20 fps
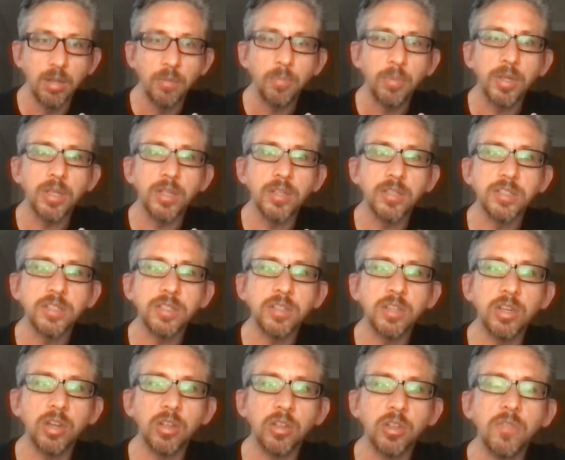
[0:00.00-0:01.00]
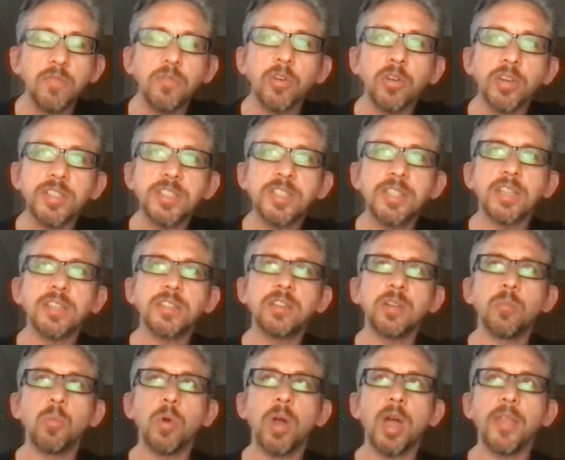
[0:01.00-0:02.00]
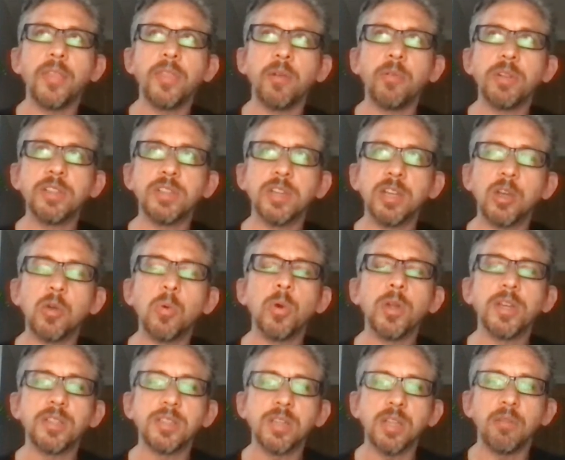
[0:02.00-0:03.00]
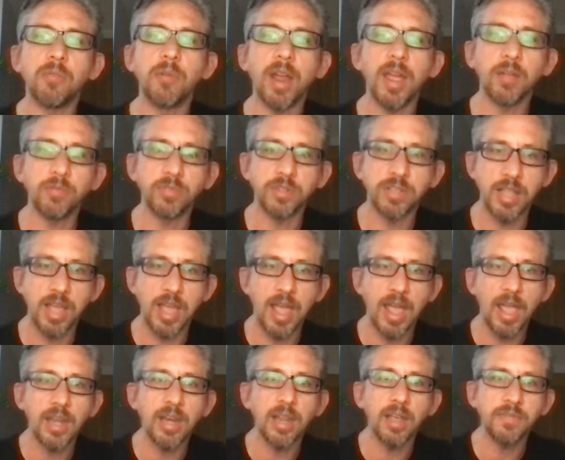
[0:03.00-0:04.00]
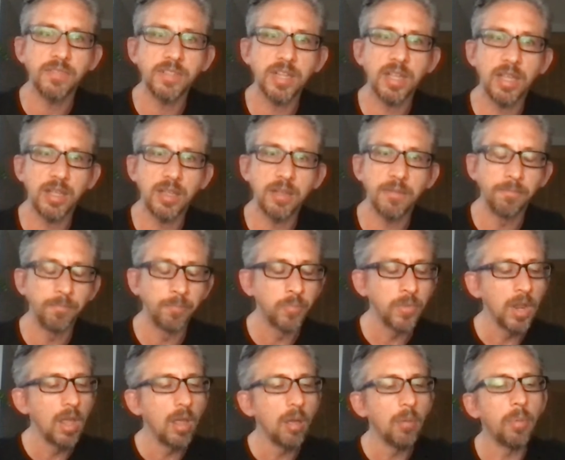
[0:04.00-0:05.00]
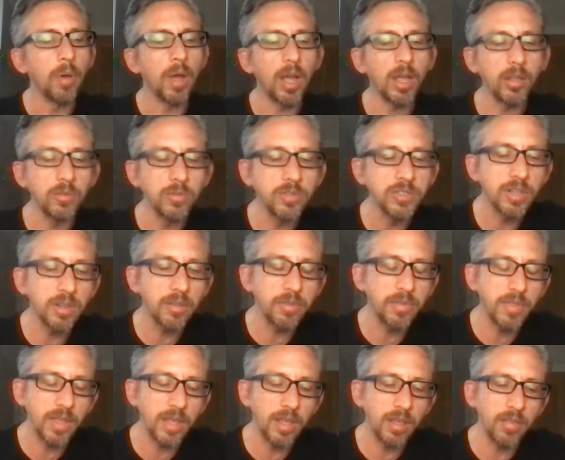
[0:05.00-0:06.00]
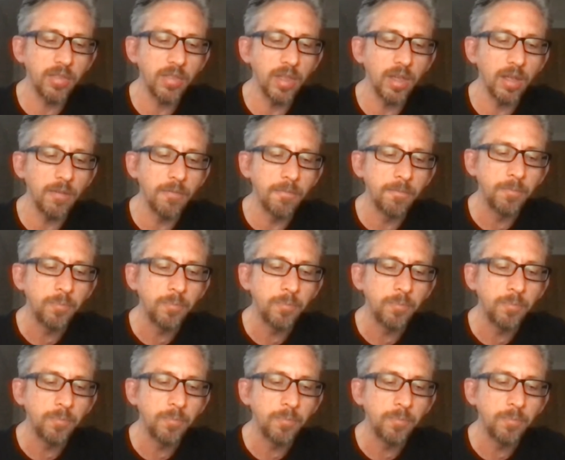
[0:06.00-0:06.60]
because you've got a system where there is liquidity around that NFT. But I also think that